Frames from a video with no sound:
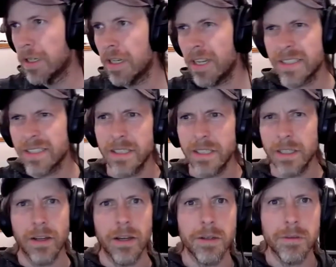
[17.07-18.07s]
I see a
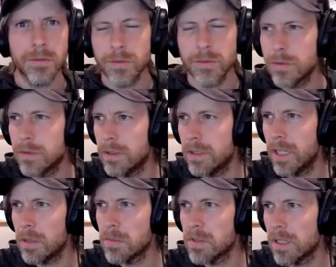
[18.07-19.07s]
lot of
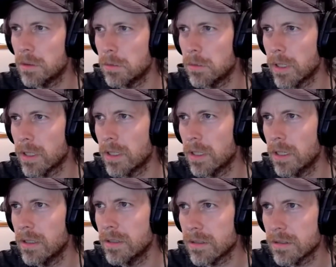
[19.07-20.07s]
names I don't
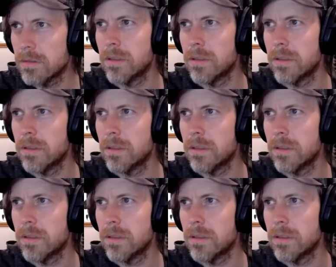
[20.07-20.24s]
recognize.